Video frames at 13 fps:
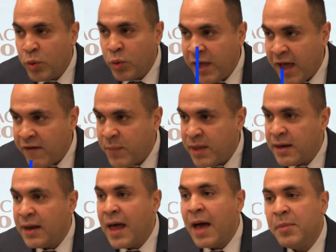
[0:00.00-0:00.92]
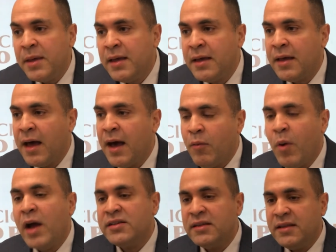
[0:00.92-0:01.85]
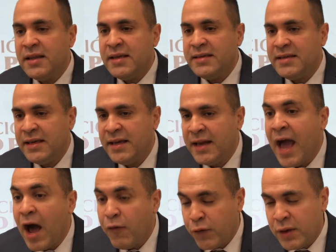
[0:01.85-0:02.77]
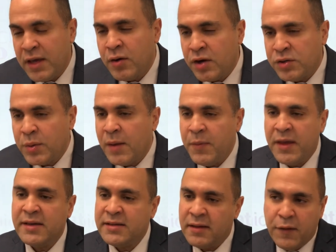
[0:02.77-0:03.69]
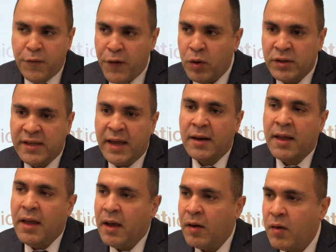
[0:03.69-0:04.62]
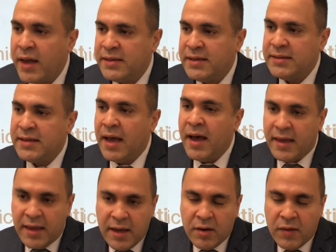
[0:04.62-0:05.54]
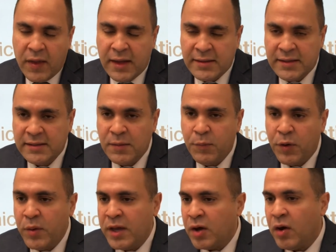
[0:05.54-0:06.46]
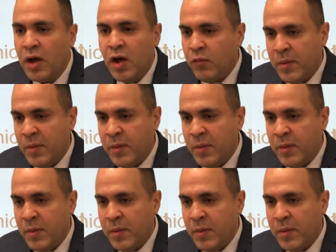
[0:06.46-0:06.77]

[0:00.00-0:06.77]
We have been lobbying Washington, D.C. now for years, right, because of the federal debt crisis here that exists in Puerto Rico.